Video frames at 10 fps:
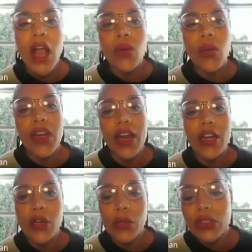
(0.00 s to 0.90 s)
When I
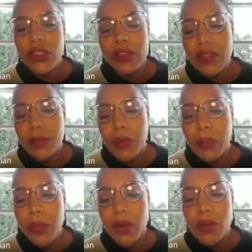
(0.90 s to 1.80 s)
looked at the
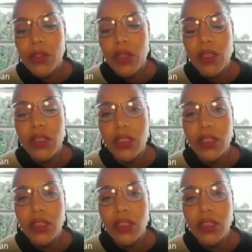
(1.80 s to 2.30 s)
proposal,